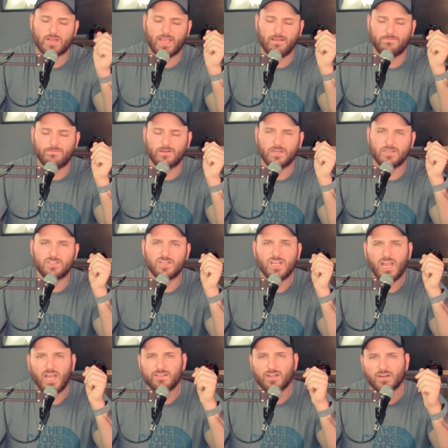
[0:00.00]
4K footage
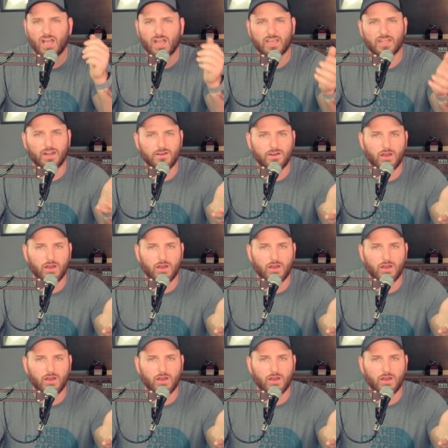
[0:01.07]
and they're not going to